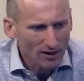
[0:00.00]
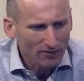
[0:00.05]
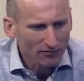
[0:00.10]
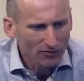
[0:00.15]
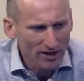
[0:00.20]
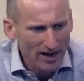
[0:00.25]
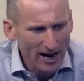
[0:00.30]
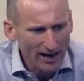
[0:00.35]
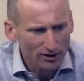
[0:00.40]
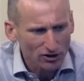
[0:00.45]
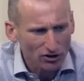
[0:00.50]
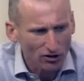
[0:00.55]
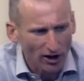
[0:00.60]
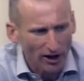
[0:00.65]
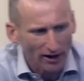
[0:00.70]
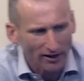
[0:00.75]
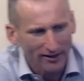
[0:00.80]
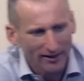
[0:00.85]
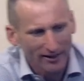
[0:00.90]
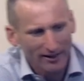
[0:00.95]
The next
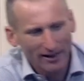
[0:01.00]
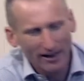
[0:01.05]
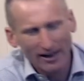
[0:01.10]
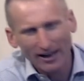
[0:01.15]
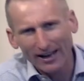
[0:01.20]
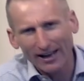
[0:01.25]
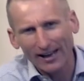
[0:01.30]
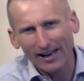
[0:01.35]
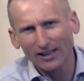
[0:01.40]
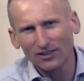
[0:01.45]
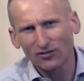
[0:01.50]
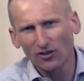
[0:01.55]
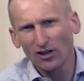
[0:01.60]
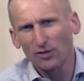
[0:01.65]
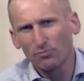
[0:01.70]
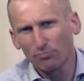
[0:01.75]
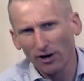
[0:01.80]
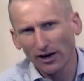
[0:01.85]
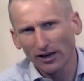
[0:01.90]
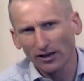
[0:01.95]
thing is these
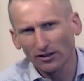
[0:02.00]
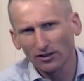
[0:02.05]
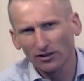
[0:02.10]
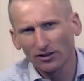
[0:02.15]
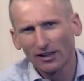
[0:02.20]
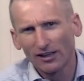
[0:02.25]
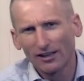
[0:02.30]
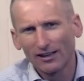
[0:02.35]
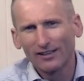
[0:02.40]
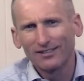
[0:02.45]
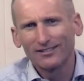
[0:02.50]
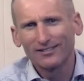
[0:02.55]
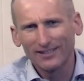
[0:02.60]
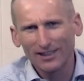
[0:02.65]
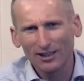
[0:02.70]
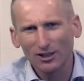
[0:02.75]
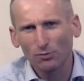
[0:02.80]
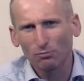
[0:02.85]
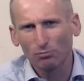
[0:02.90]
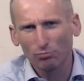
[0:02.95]
brakes.
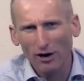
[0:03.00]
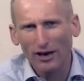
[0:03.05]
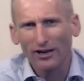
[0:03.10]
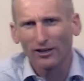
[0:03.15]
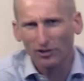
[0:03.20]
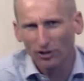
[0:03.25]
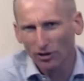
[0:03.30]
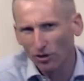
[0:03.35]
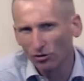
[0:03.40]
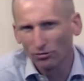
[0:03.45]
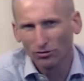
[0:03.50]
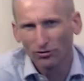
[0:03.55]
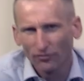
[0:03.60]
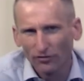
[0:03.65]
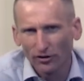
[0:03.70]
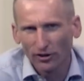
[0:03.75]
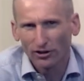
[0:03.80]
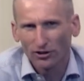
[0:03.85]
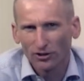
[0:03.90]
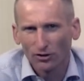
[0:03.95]
Disc brakes are
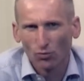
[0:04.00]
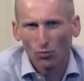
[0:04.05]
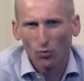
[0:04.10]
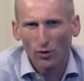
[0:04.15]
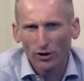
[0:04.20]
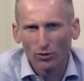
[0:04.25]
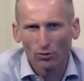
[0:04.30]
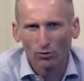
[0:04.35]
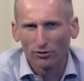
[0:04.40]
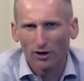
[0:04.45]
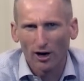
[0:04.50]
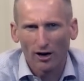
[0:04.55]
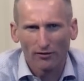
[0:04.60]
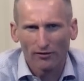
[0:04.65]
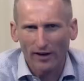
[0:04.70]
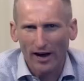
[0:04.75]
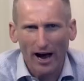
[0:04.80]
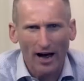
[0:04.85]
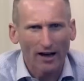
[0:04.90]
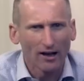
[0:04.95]
controversial, we all know
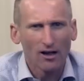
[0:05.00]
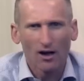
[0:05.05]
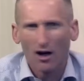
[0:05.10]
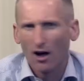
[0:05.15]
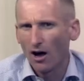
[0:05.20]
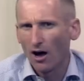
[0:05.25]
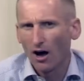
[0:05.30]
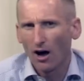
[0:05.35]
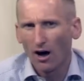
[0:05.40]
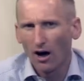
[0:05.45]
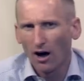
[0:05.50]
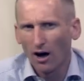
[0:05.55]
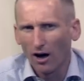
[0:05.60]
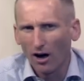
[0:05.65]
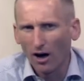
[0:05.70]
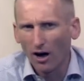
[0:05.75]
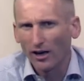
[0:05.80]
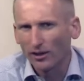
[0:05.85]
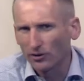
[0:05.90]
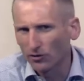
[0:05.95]
that.
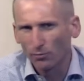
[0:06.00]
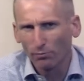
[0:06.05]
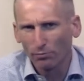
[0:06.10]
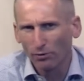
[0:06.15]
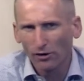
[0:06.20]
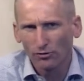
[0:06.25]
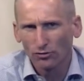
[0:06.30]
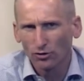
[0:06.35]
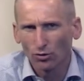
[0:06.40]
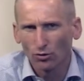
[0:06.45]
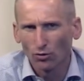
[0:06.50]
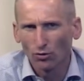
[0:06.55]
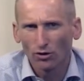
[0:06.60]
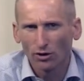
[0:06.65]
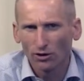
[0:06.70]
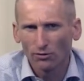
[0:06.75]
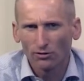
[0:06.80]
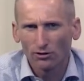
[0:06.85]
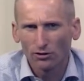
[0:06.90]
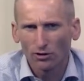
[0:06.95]
Is the Pro Tour
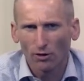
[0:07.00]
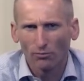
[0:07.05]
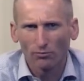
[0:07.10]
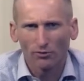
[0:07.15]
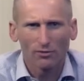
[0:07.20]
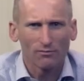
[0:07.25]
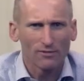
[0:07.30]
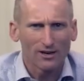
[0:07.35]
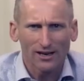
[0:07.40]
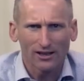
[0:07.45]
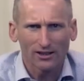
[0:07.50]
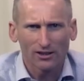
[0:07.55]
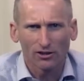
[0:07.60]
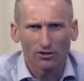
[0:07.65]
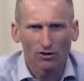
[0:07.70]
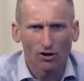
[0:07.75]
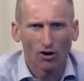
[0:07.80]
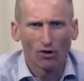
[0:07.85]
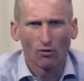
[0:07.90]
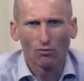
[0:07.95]
going to adopt them? Is it
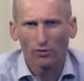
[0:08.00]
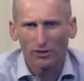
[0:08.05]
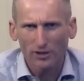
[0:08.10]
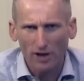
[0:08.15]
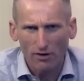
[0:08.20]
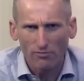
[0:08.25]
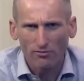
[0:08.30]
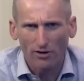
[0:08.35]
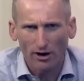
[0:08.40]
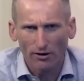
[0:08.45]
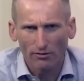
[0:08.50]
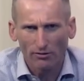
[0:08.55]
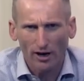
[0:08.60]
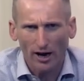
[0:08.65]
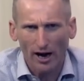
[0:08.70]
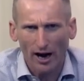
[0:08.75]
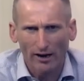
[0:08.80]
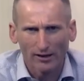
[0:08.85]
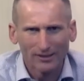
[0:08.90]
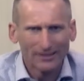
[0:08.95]
not? We don't know
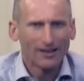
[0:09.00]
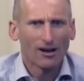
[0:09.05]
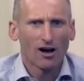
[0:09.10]
yet.